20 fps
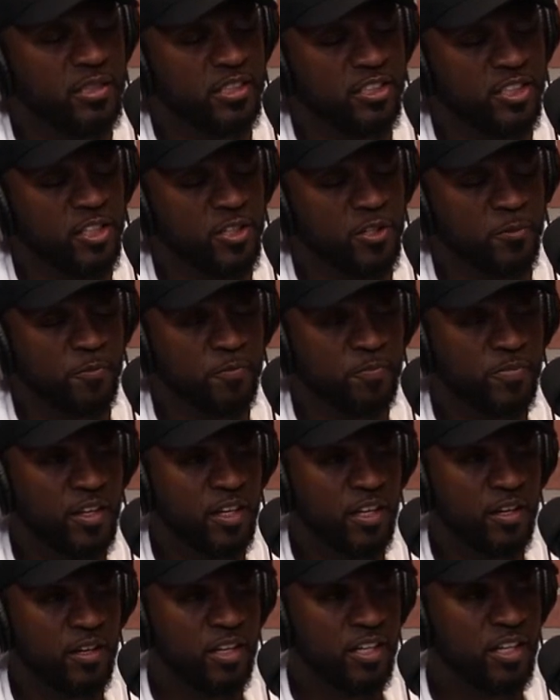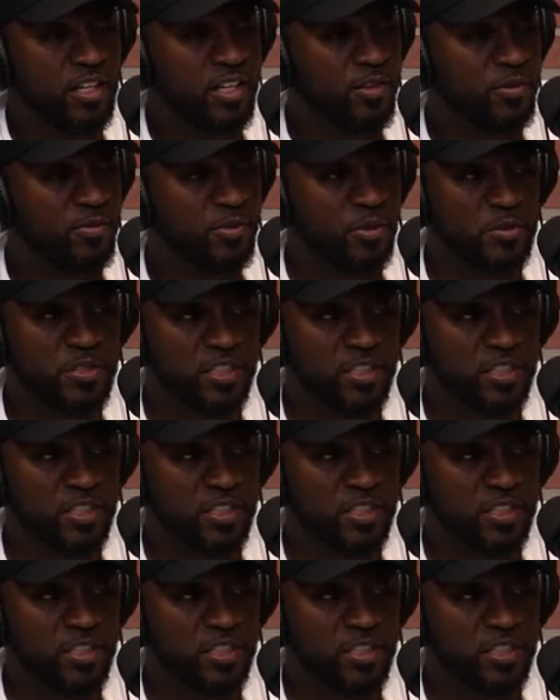So from